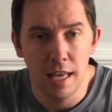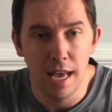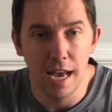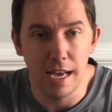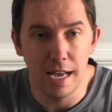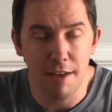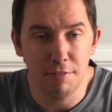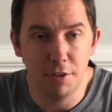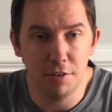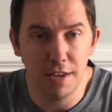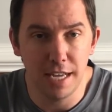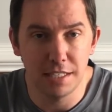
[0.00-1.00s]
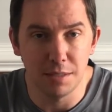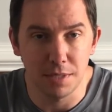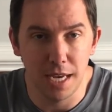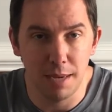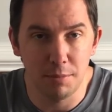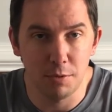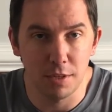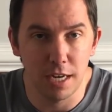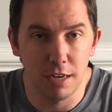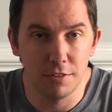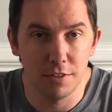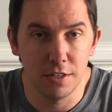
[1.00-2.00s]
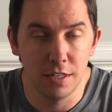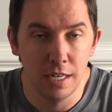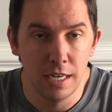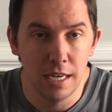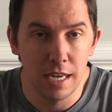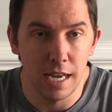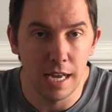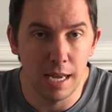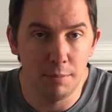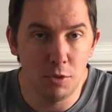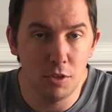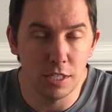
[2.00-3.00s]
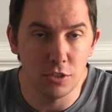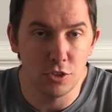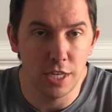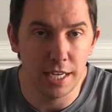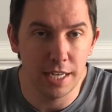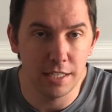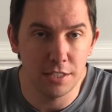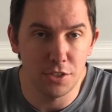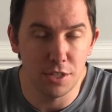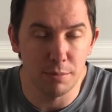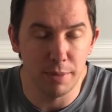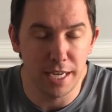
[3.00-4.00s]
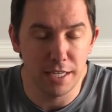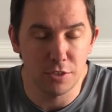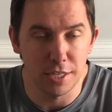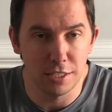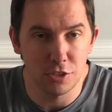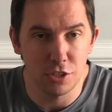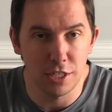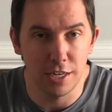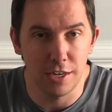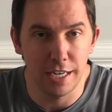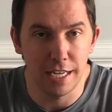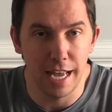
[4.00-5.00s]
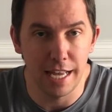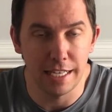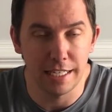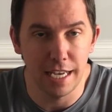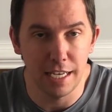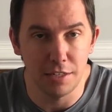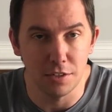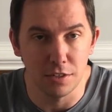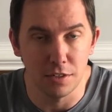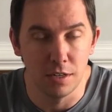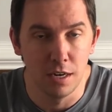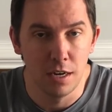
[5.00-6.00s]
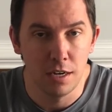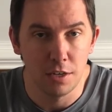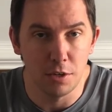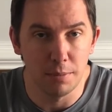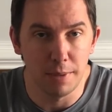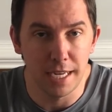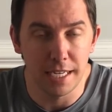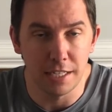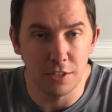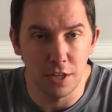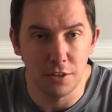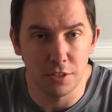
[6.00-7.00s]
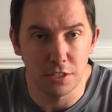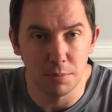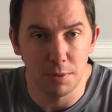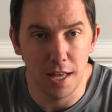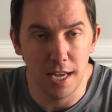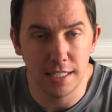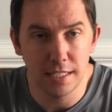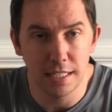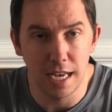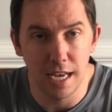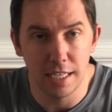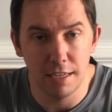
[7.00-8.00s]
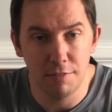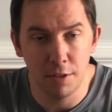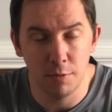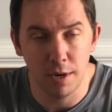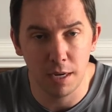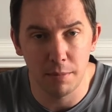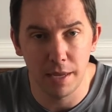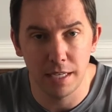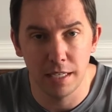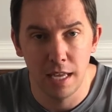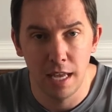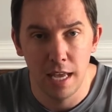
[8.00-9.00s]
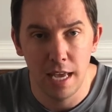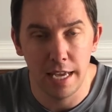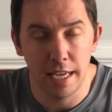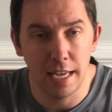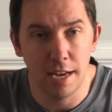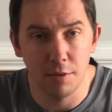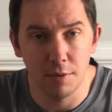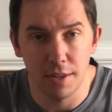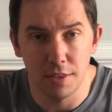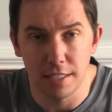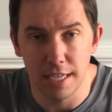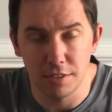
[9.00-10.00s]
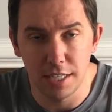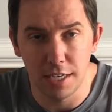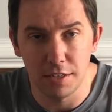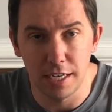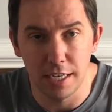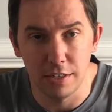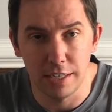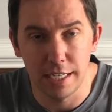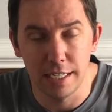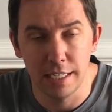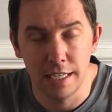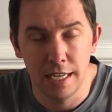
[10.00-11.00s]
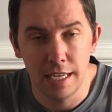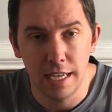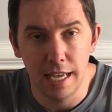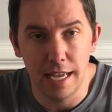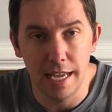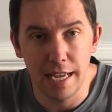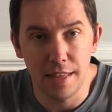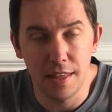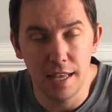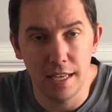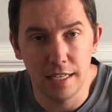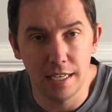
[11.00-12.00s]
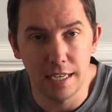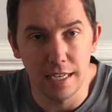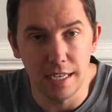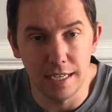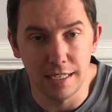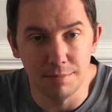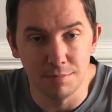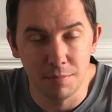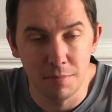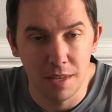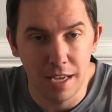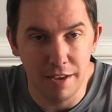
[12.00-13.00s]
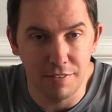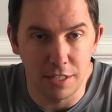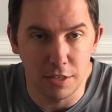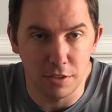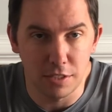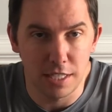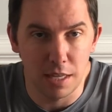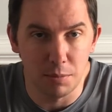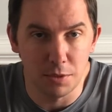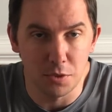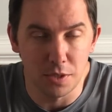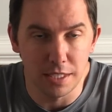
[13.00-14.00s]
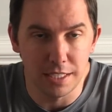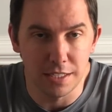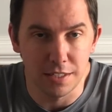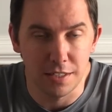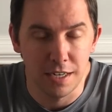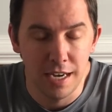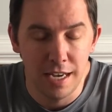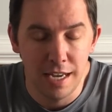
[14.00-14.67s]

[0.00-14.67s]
After you've had some time to recover, you can check into the bike transition area and get your bike and your other supplies. Definitely recommend hanging out around the downtown area and then having a celebratory dinner